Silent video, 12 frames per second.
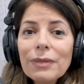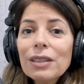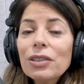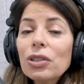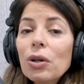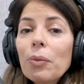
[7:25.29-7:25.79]

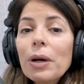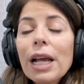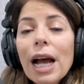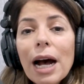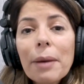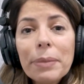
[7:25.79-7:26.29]
So what
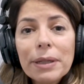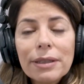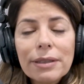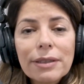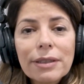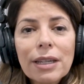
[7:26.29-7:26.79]

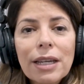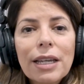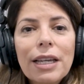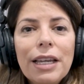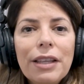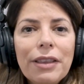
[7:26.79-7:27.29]
happens
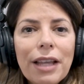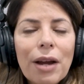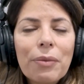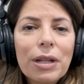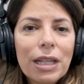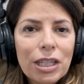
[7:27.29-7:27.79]
in
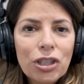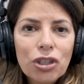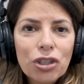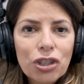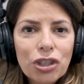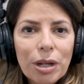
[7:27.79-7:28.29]
that
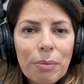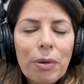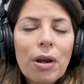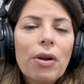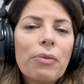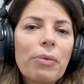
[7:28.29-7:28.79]

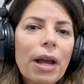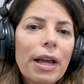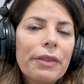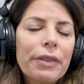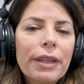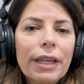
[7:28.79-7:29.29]
relationship,
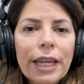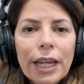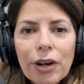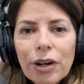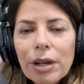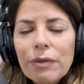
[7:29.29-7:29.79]
right? The
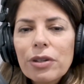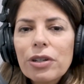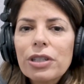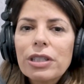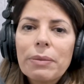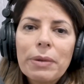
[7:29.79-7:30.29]

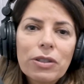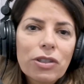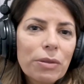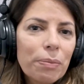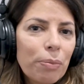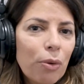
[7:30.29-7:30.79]
caregiver is about
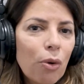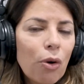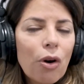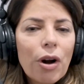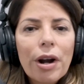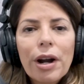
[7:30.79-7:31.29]

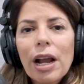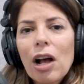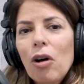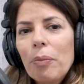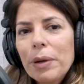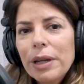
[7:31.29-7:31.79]
support,
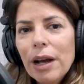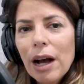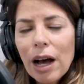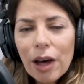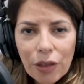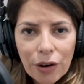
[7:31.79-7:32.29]
helping
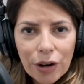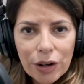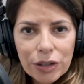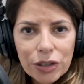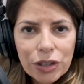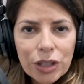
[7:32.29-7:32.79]

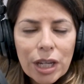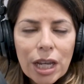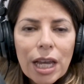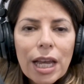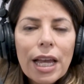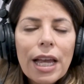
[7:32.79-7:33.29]
others.
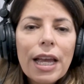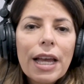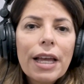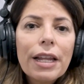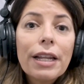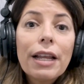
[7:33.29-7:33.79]

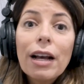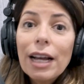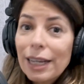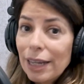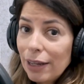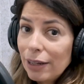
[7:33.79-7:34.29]
And
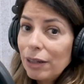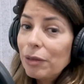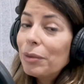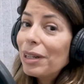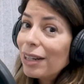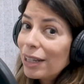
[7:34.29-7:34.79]
again,
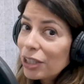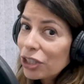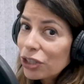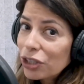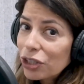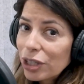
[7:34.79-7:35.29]

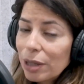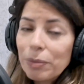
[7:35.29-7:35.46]
relationship,